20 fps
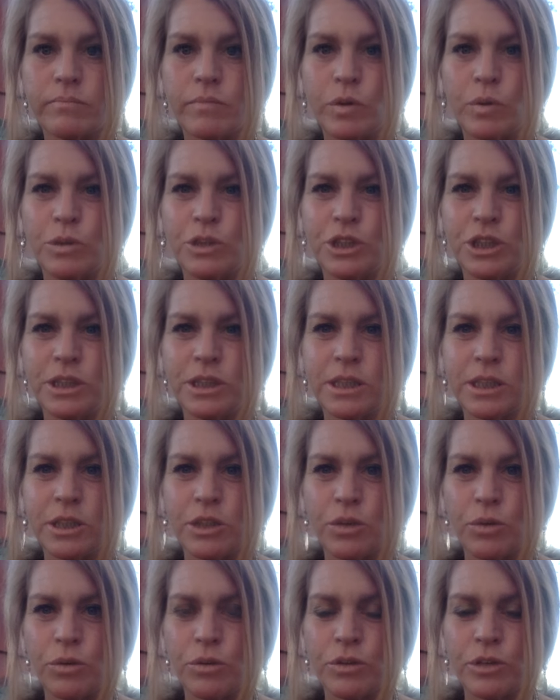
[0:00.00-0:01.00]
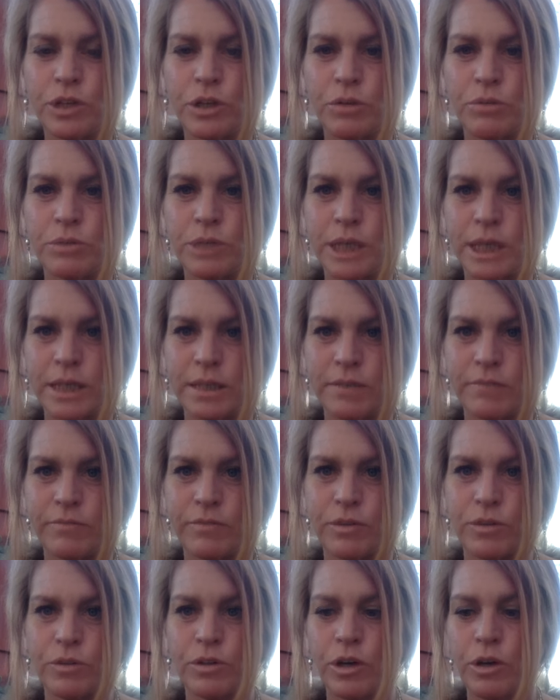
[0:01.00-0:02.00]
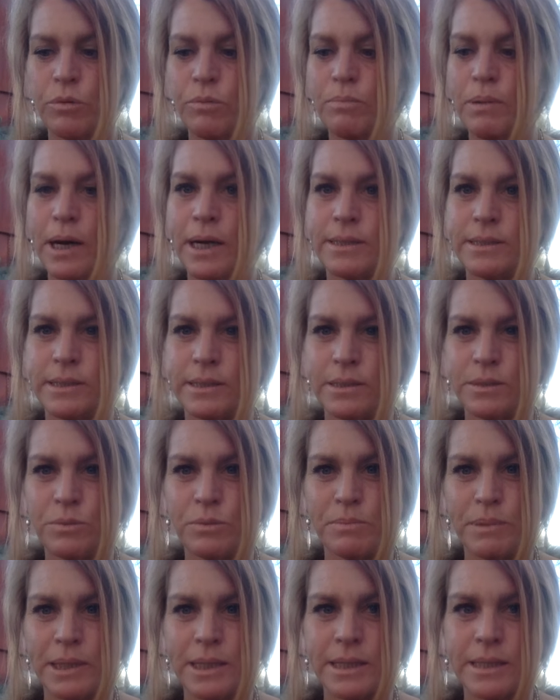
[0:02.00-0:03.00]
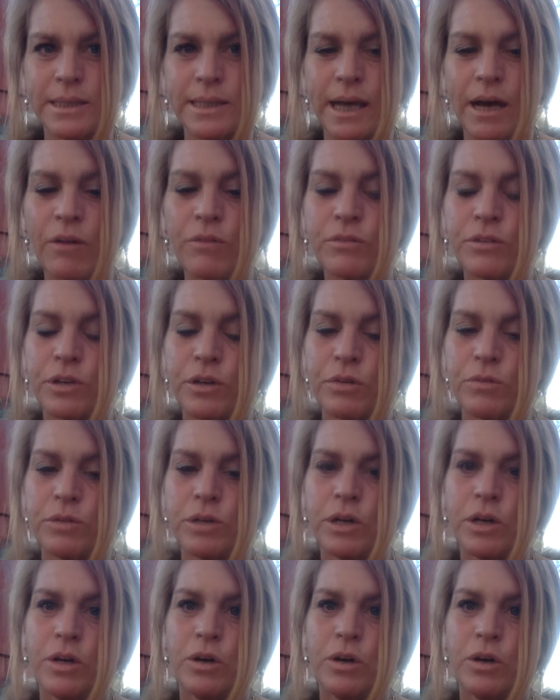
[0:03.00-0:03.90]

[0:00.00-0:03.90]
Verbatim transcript: which is the north node in Virgo, Pisces would be the south node,